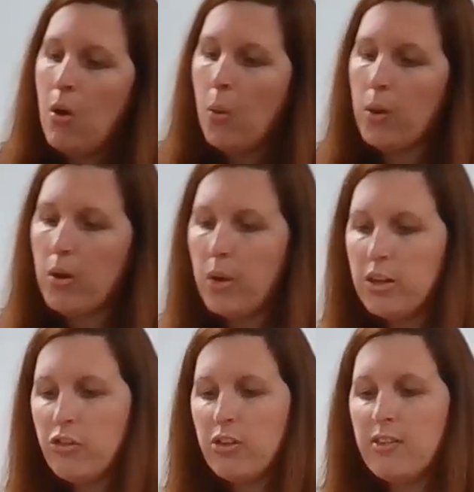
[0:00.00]
or
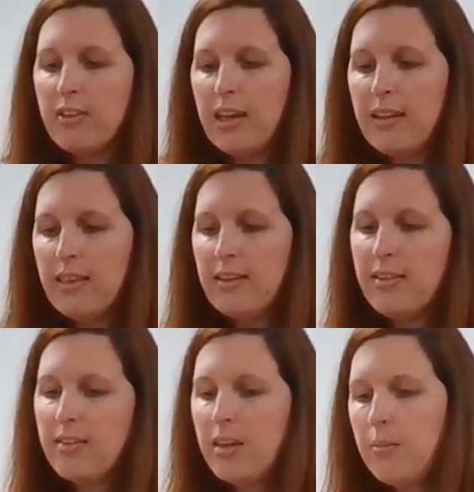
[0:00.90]
questions like these
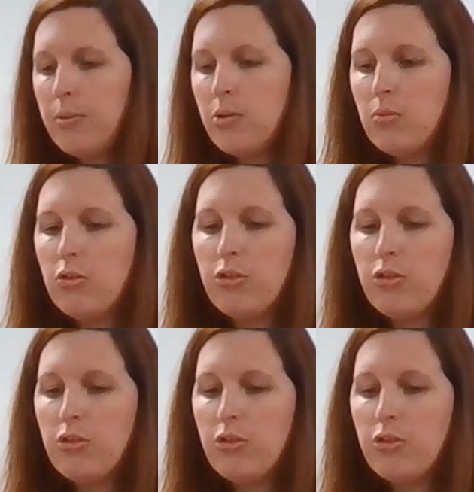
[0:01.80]
examples when